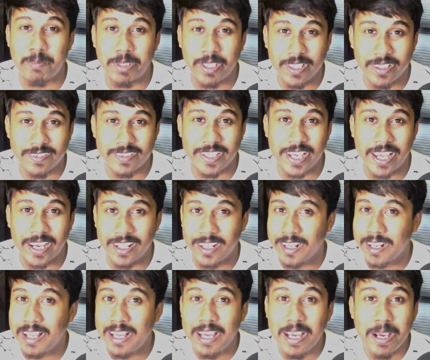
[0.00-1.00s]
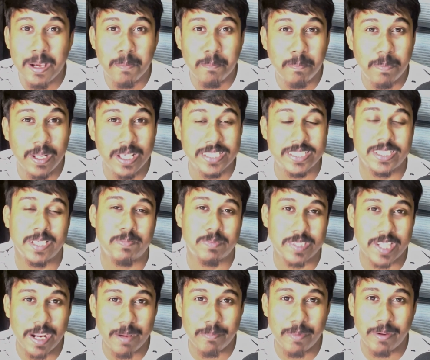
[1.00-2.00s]
in this channel, please
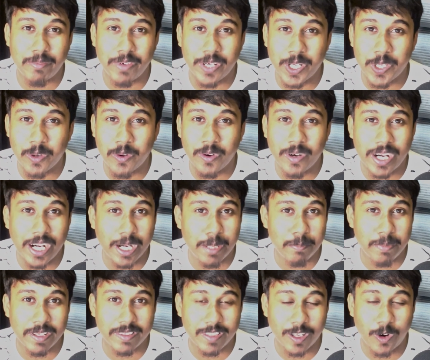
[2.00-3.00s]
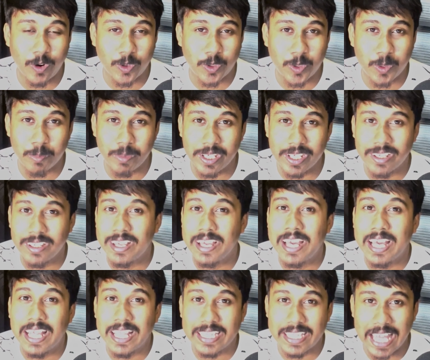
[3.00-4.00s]
subscribe my video, it means a lot to me.
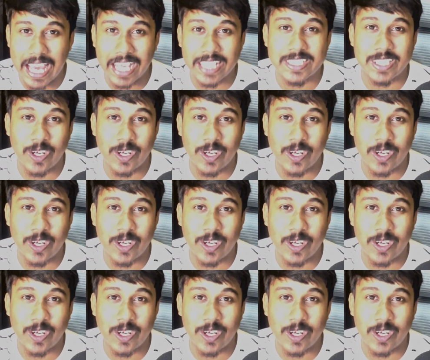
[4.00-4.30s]
Thanks a